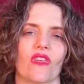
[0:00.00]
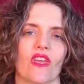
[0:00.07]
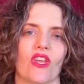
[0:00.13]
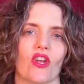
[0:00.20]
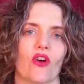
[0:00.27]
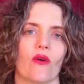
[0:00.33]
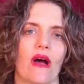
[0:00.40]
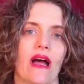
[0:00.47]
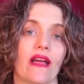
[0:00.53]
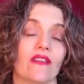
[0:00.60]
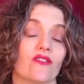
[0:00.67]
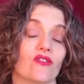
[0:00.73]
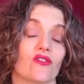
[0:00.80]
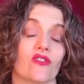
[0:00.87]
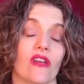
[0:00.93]

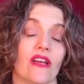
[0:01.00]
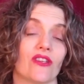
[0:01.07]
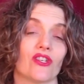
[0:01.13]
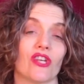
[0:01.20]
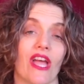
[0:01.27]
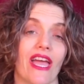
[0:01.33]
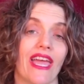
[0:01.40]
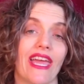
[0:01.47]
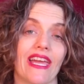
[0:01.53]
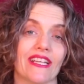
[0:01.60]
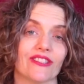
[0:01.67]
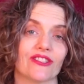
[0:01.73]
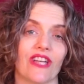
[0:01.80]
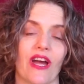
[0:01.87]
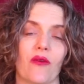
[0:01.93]
I
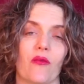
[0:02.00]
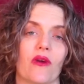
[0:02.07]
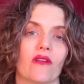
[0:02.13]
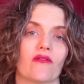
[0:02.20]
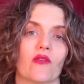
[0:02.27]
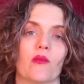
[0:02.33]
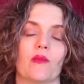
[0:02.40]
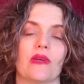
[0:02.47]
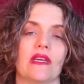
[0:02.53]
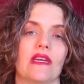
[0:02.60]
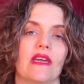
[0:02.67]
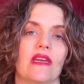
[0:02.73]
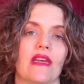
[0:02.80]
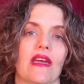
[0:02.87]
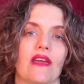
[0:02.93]
changed. I went from
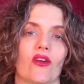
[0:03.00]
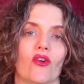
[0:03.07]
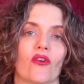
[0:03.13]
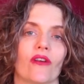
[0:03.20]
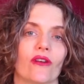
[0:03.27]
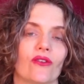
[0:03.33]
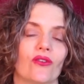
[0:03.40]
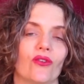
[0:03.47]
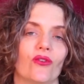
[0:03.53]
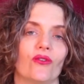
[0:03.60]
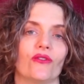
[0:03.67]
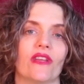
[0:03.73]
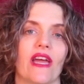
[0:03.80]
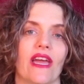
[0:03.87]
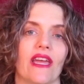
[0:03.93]
being a critical,
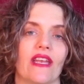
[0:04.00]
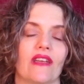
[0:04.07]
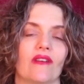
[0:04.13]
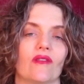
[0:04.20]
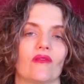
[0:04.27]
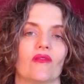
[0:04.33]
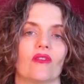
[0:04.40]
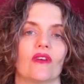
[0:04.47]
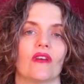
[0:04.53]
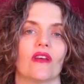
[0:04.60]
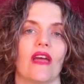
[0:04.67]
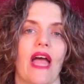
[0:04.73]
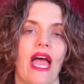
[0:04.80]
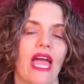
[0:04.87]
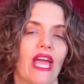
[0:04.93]
negative,
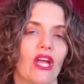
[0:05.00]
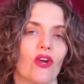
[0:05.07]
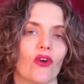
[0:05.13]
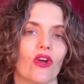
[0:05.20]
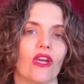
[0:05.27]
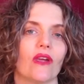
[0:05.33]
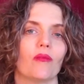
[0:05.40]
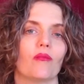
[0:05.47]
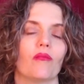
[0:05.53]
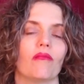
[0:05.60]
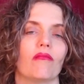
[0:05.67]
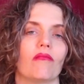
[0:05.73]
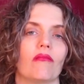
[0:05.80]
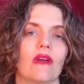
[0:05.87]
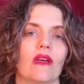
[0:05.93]
angry,
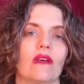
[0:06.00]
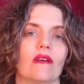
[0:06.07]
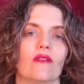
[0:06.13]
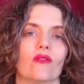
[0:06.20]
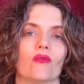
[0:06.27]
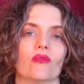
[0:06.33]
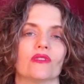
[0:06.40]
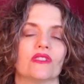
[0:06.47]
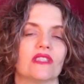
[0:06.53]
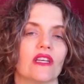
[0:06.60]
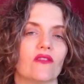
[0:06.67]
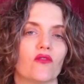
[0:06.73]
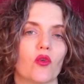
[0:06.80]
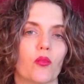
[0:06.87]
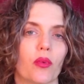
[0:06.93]

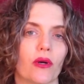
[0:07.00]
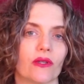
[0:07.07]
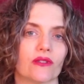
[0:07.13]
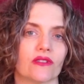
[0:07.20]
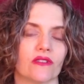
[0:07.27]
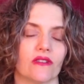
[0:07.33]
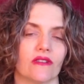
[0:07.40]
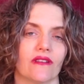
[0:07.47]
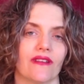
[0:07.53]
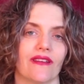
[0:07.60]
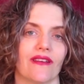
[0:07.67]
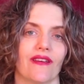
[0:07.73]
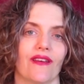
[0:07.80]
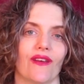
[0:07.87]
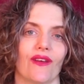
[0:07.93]
resentful person
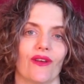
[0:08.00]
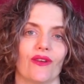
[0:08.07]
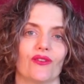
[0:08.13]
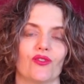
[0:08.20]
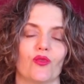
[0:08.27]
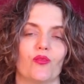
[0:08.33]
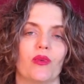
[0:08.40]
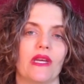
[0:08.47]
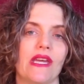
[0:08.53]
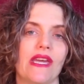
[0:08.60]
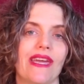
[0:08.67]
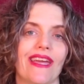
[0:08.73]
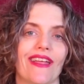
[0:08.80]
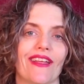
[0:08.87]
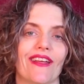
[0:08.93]
to
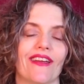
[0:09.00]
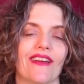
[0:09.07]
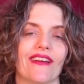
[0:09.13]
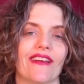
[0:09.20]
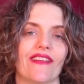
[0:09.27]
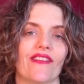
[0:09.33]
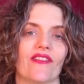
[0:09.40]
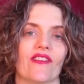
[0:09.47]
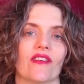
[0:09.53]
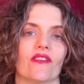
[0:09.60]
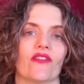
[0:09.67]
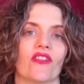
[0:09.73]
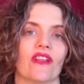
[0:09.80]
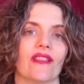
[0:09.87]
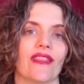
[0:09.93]
being
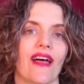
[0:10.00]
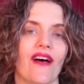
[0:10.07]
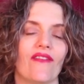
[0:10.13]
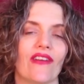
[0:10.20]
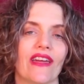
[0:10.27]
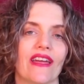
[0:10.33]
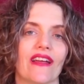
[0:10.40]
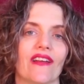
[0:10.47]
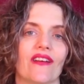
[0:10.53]
the loving,